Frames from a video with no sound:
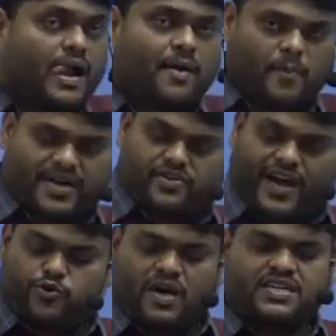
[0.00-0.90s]
but try
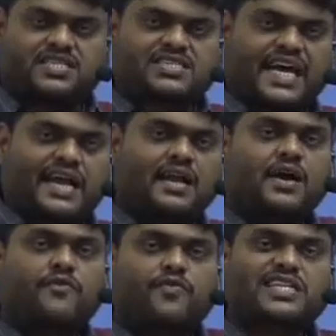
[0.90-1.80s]
to understand
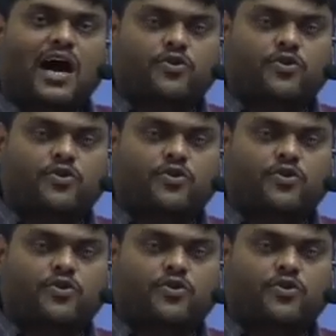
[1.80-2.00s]
without